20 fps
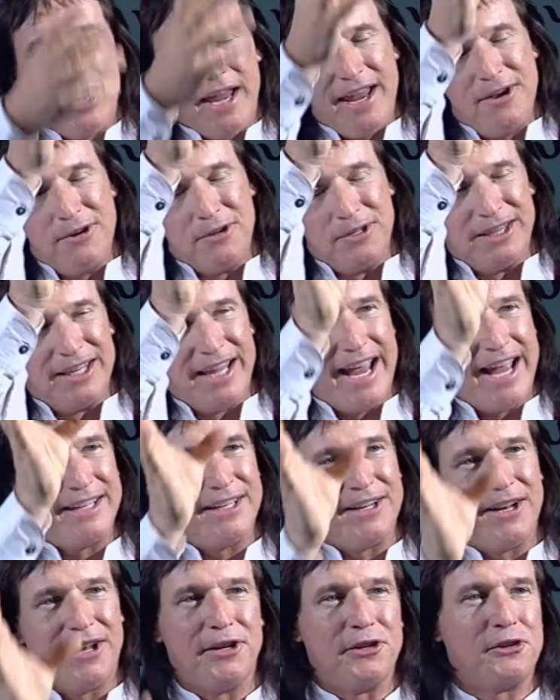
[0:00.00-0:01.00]
eagle landed
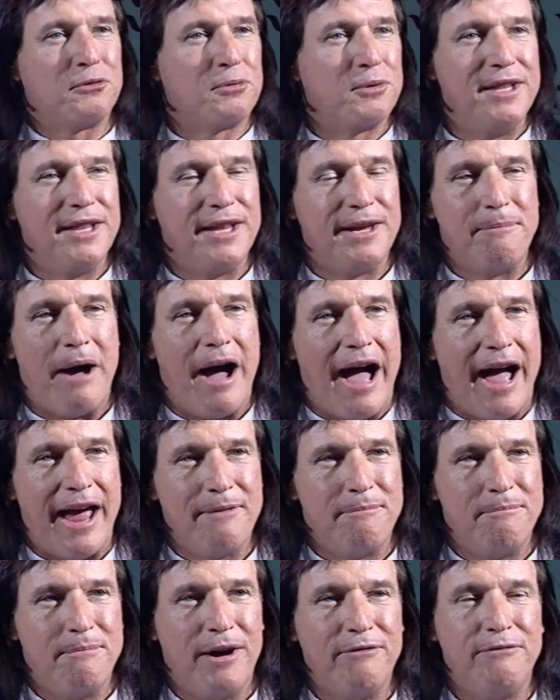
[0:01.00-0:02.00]
on a tree limb high
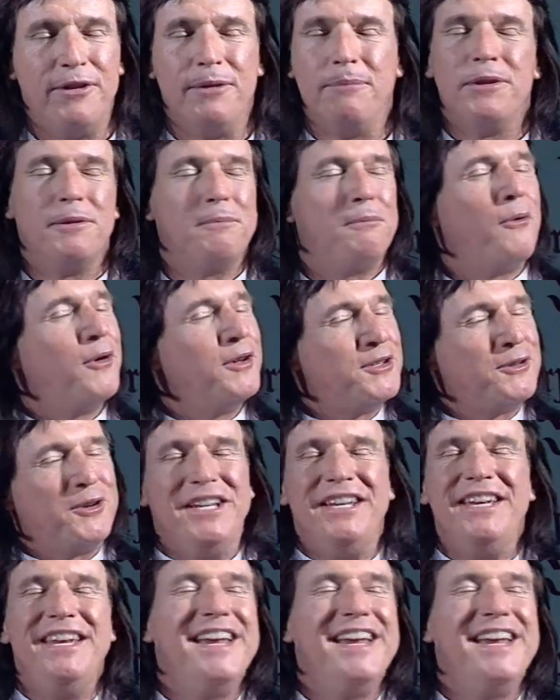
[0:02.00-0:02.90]
above them, and the boy's going,